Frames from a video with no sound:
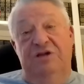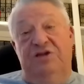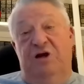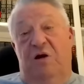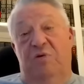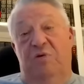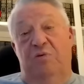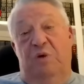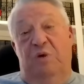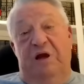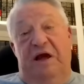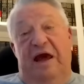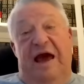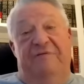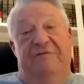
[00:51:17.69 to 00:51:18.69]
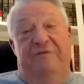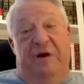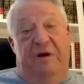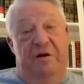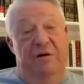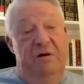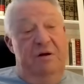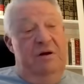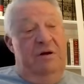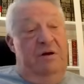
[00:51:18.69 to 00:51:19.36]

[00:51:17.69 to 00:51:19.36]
So what do you have here?